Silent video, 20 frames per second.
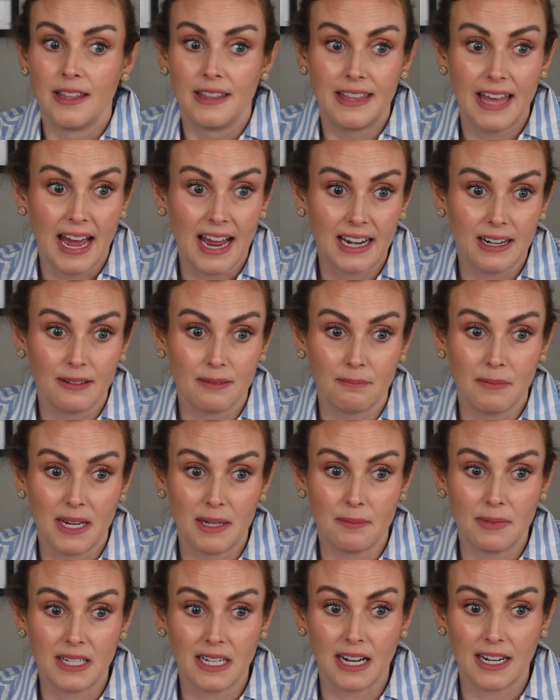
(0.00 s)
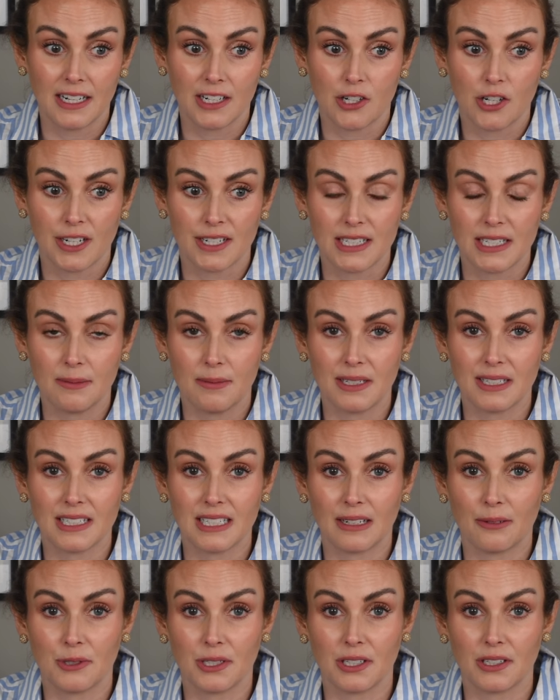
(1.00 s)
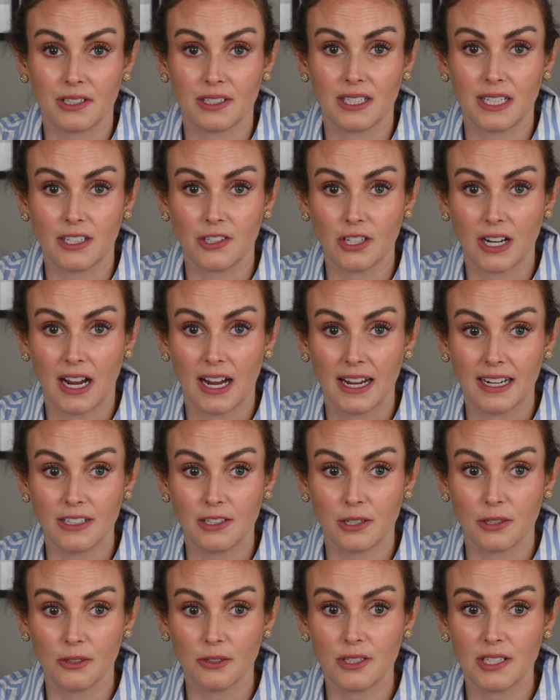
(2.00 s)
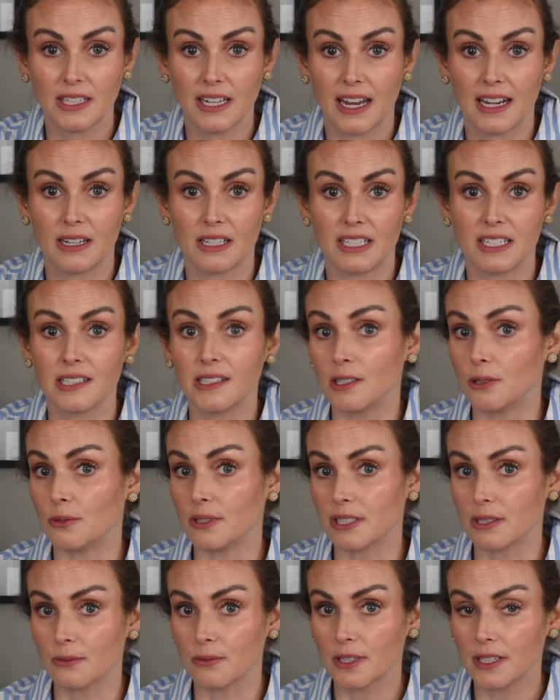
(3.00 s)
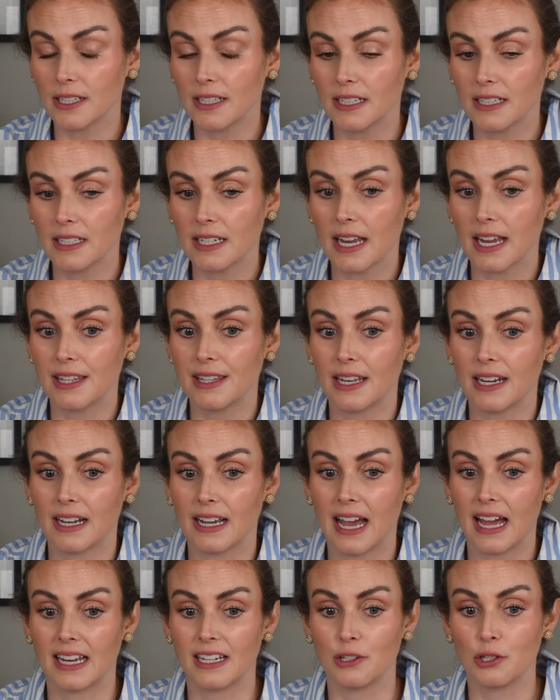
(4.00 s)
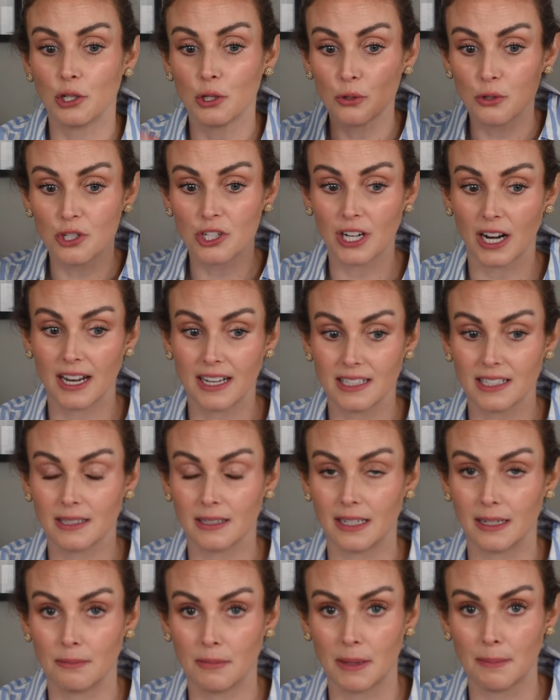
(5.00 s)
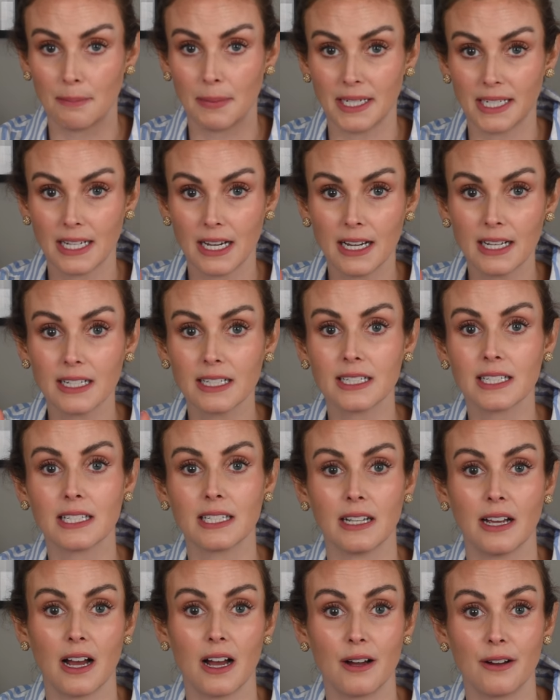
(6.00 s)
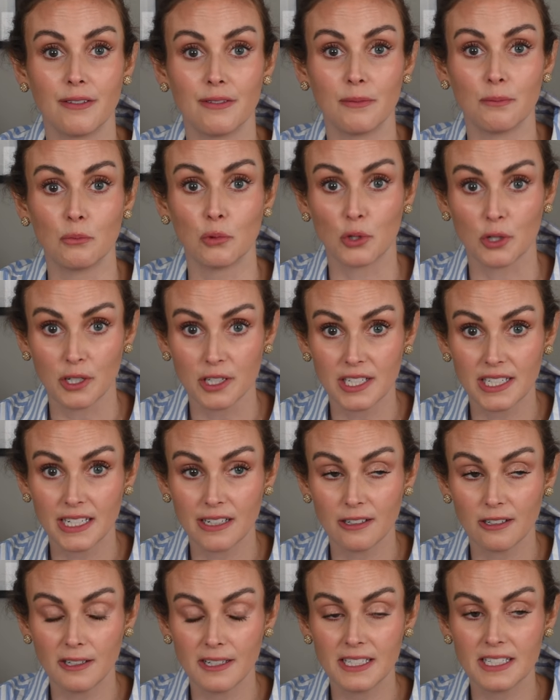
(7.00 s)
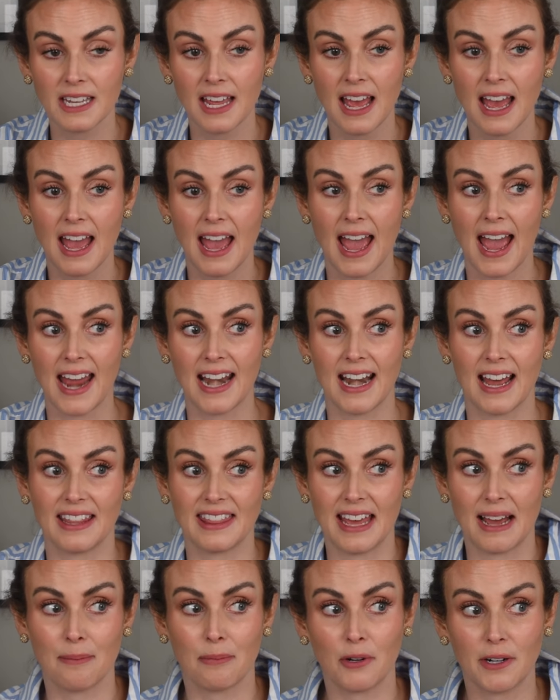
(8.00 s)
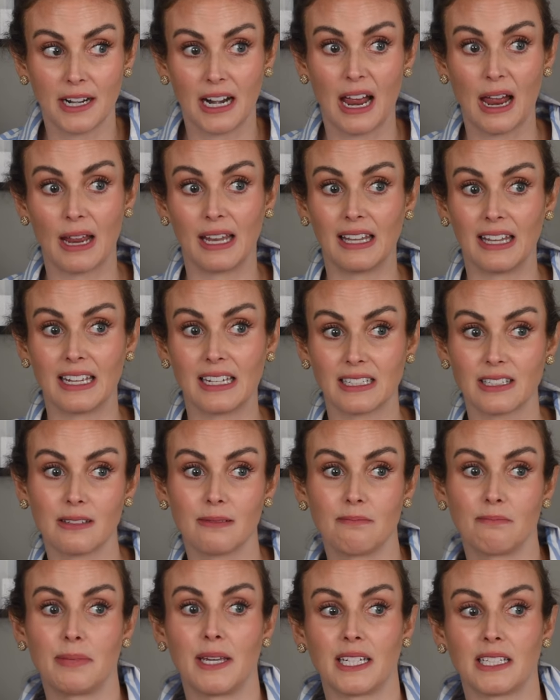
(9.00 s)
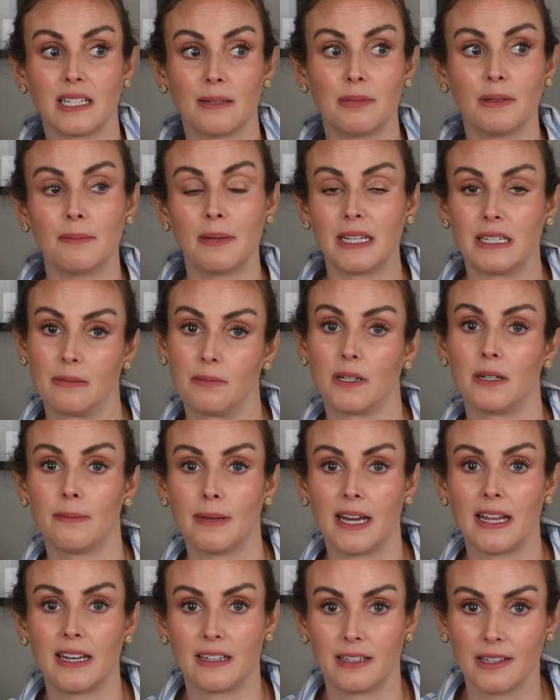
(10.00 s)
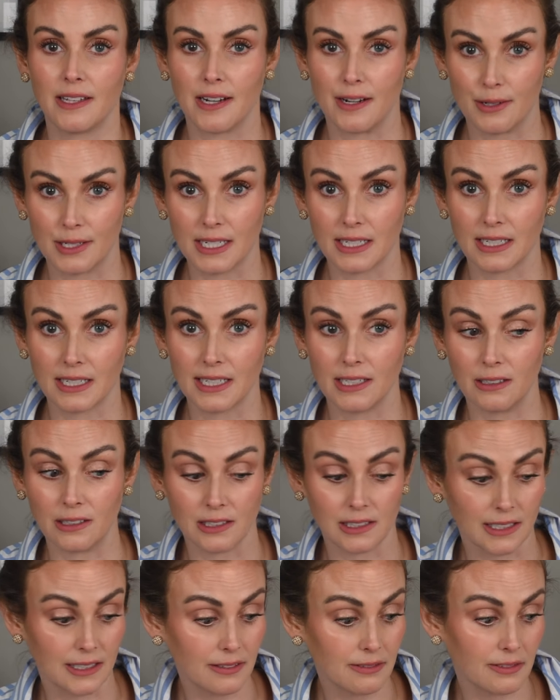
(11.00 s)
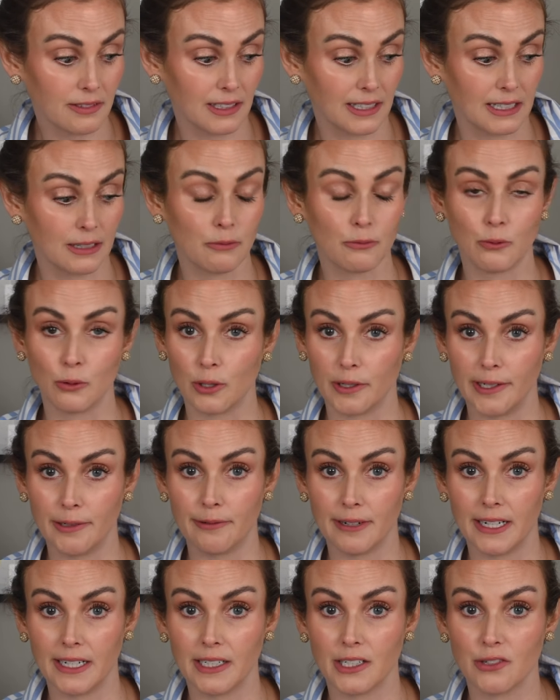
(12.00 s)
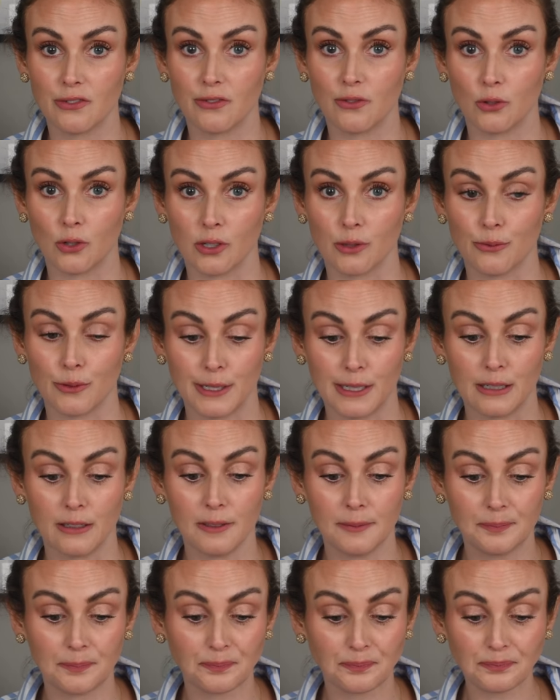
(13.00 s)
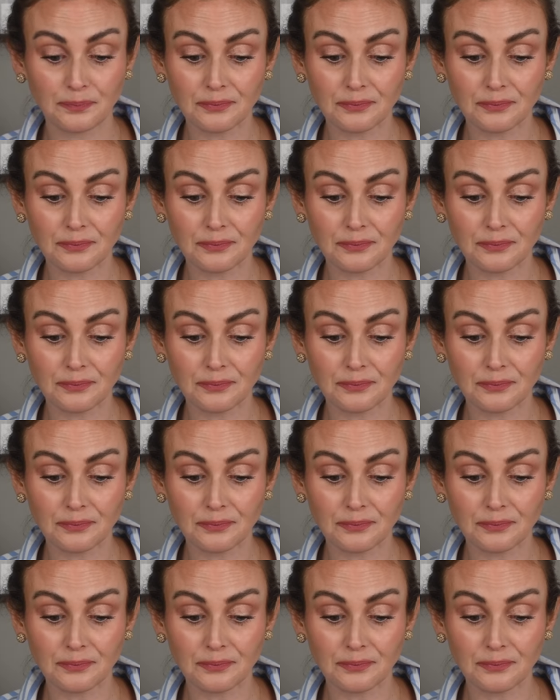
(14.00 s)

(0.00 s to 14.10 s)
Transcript: that made me kind of crazy because I was on such a high dose and it still wasn't working. And then I had two shots in my buttocks of more steroids. And at that point, I like picked up a baseball bat and thought I was gonna kill Cliff. Like roid rage for real.